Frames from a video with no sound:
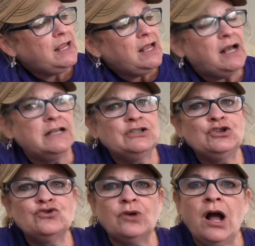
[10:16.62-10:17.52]
A
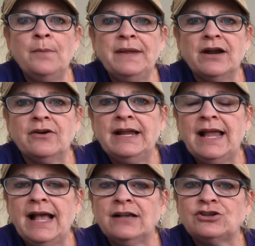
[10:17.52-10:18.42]
strawberry
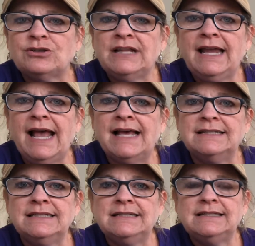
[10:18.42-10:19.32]
actually
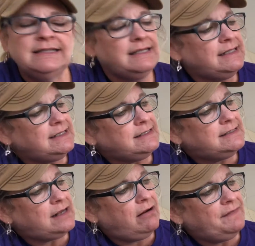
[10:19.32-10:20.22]
has its
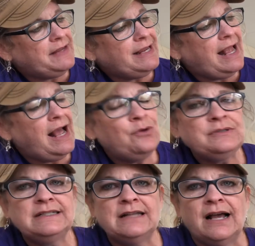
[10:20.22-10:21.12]
seeds on the
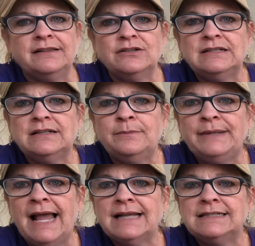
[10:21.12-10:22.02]
outside. Those little
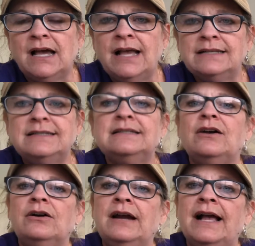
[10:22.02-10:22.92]
black dots
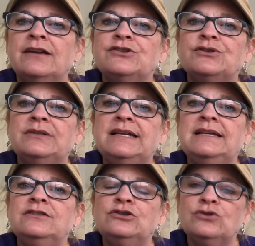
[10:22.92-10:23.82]
are
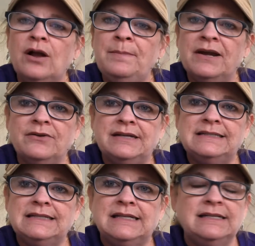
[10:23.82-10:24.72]
actually strawberry
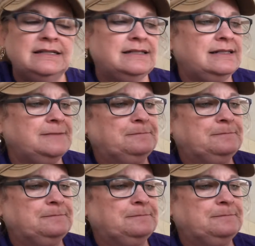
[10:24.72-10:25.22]
seeds.